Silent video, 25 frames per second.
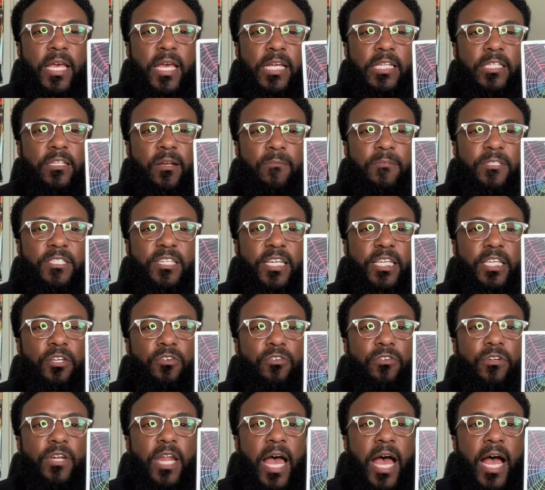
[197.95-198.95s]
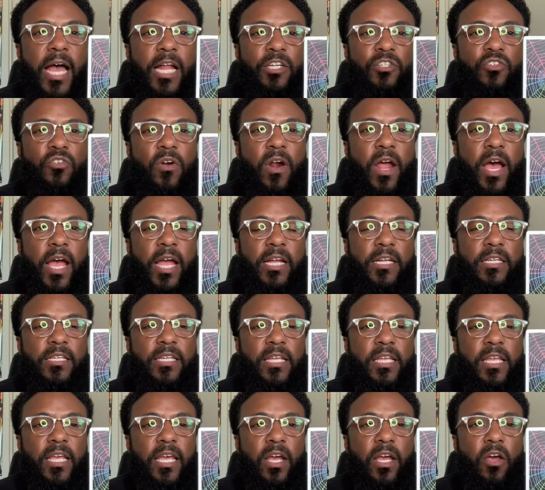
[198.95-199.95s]
It's almost like you're not trying to
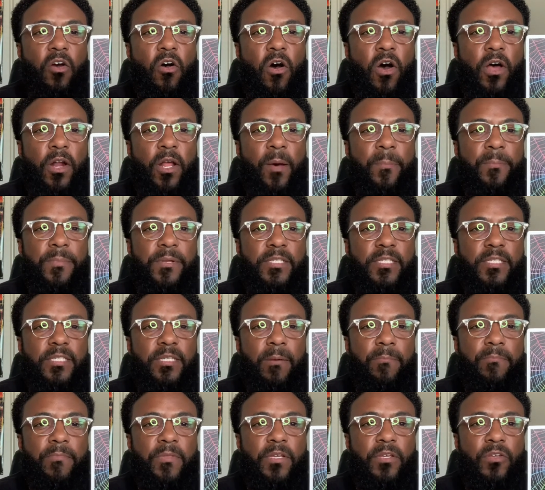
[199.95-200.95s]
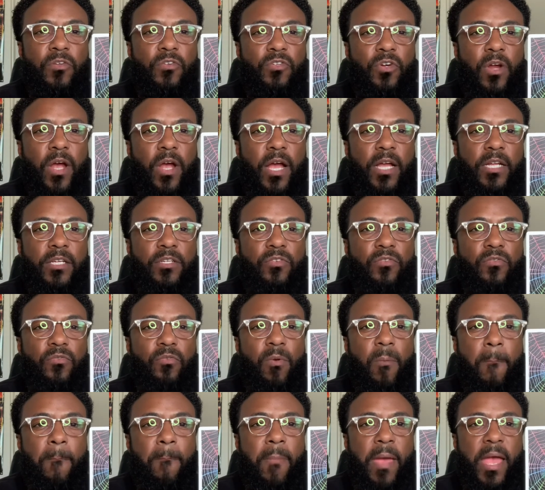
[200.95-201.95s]
get caught up in something. You're trying to
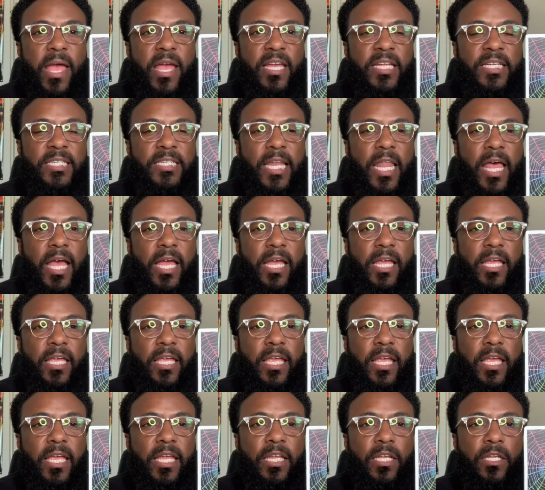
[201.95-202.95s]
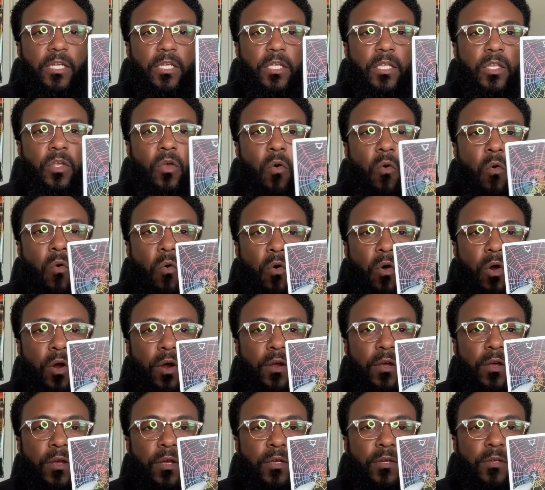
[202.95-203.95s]
remain like in
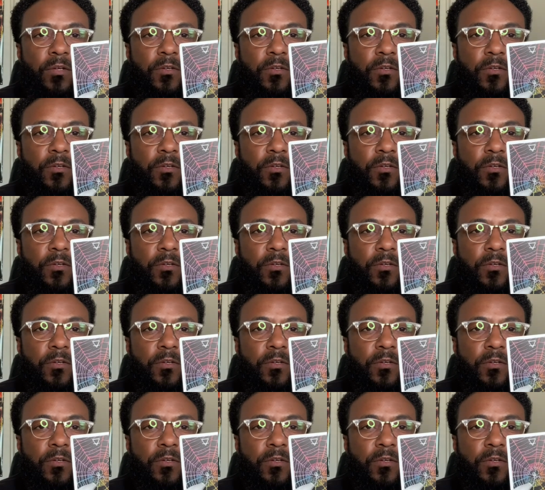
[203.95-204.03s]
your